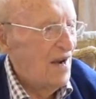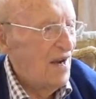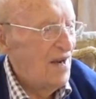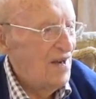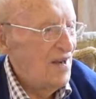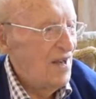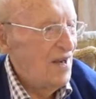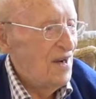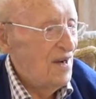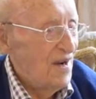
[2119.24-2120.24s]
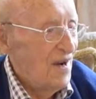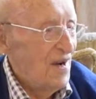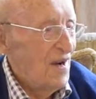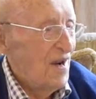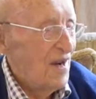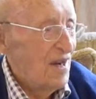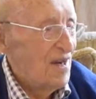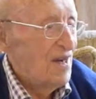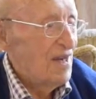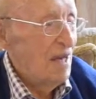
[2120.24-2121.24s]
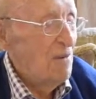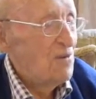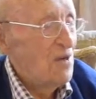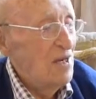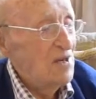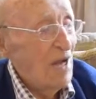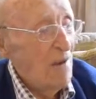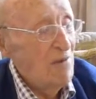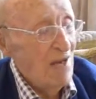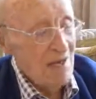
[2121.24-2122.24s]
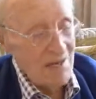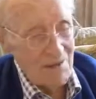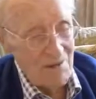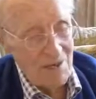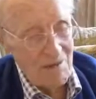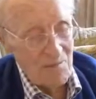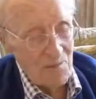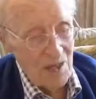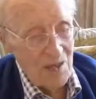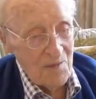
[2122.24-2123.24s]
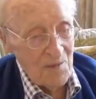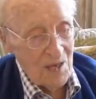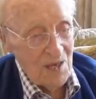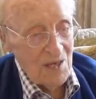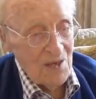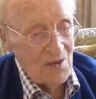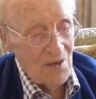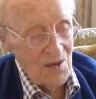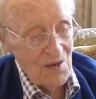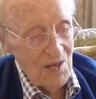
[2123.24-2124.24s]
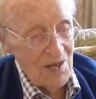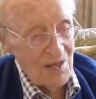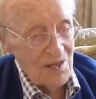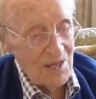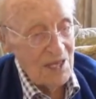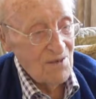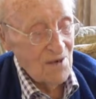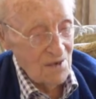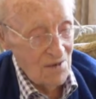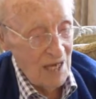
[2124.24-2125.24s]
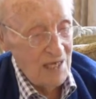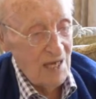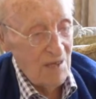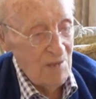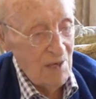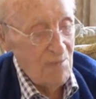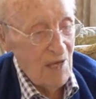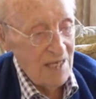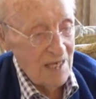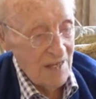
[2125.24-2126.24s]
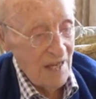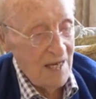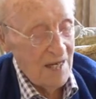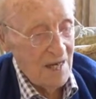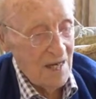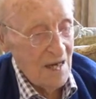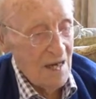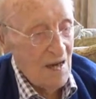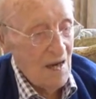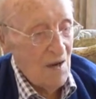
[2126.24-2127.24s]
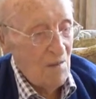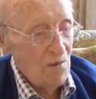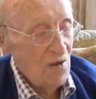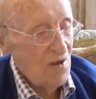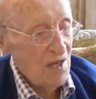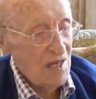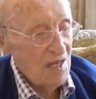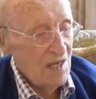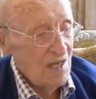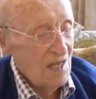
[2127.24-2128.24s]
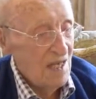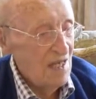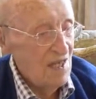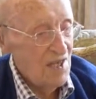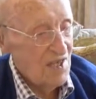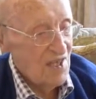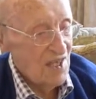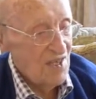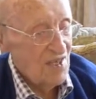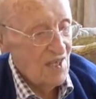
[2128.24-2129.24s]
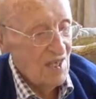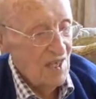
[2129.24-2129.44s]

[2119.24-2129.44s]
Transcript: and uh, it came to its up there, So things were quite a bit better then, but the illnesses